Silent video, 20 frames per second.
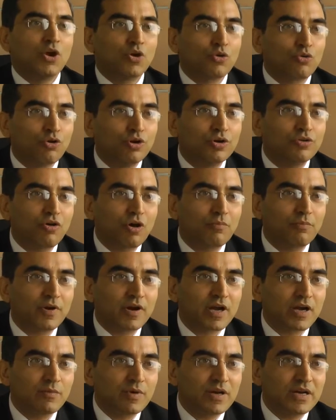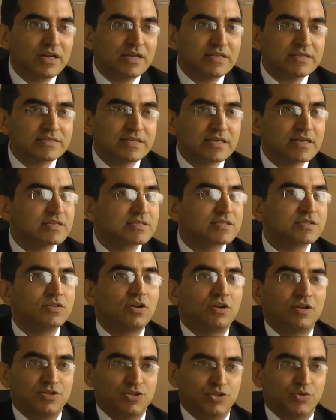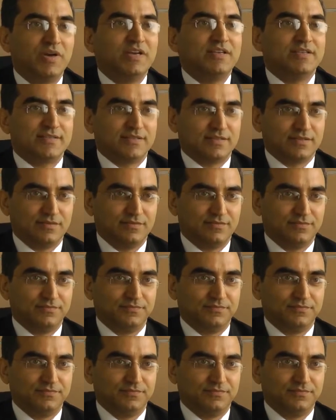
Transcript: Good corporate governance is not a choice,